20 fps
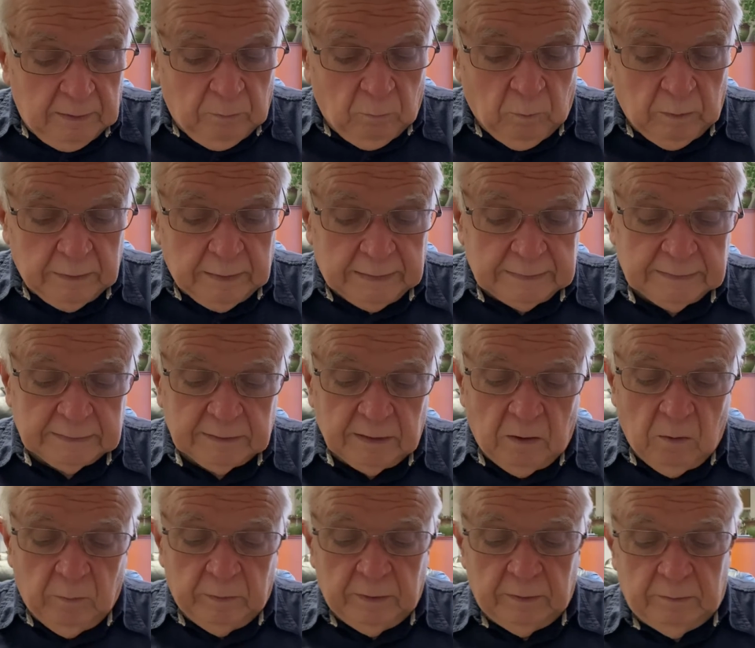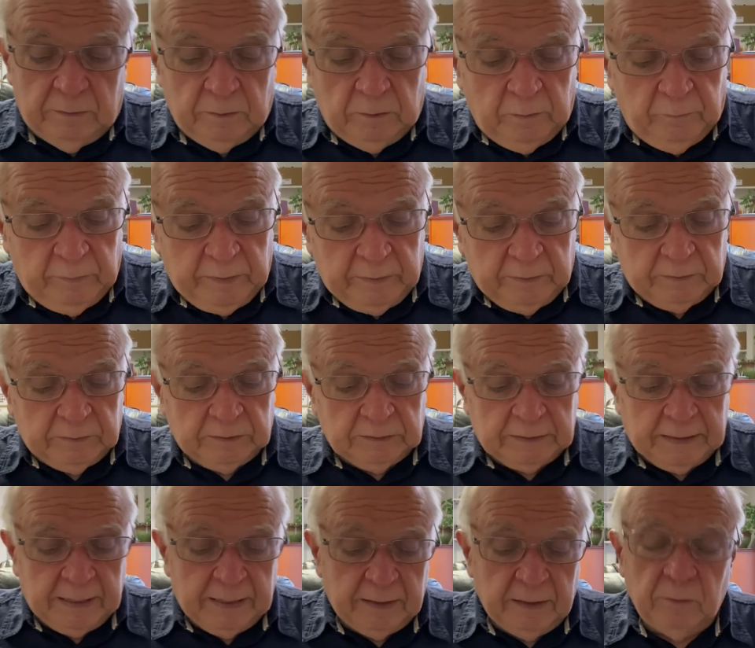what they saw in the tomb, their
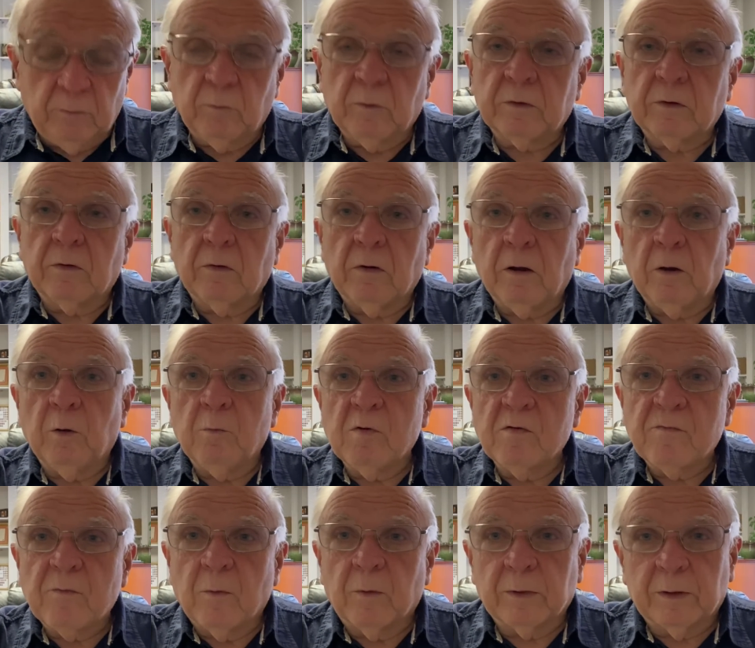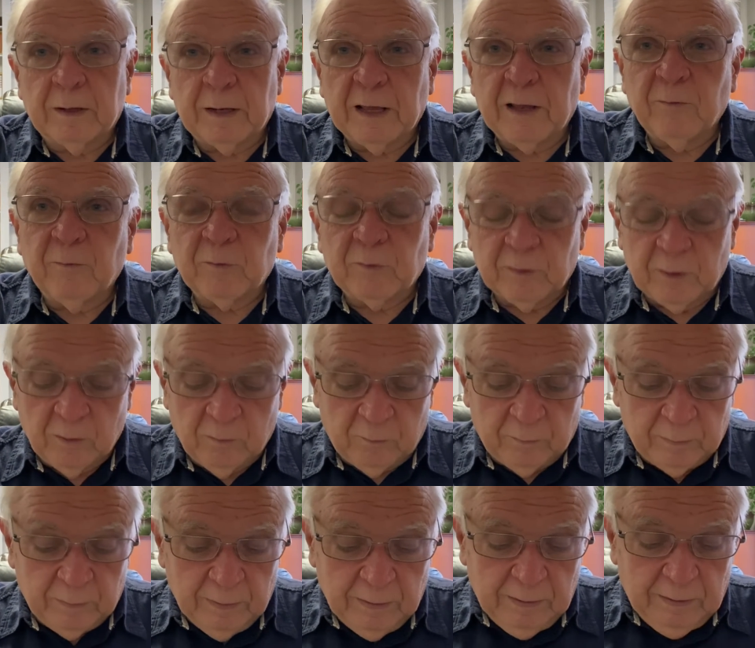understanding would grow before the day was
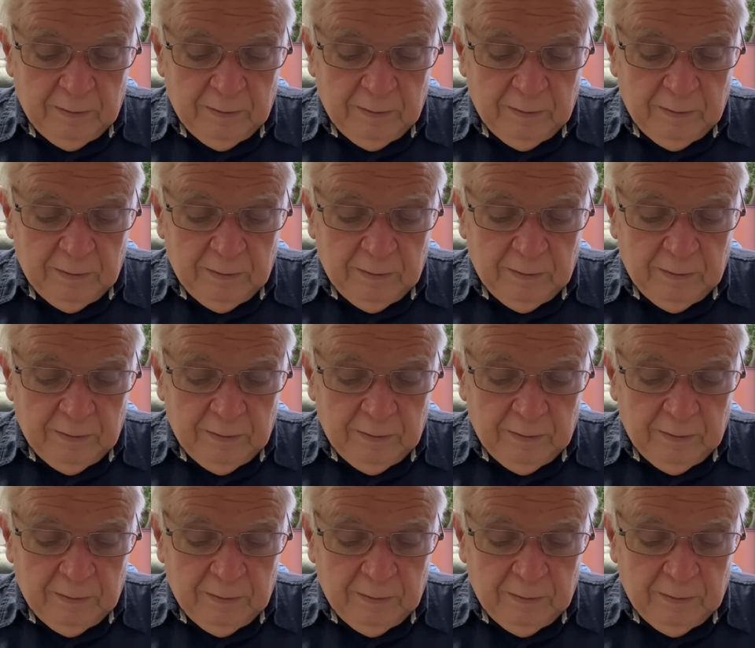over.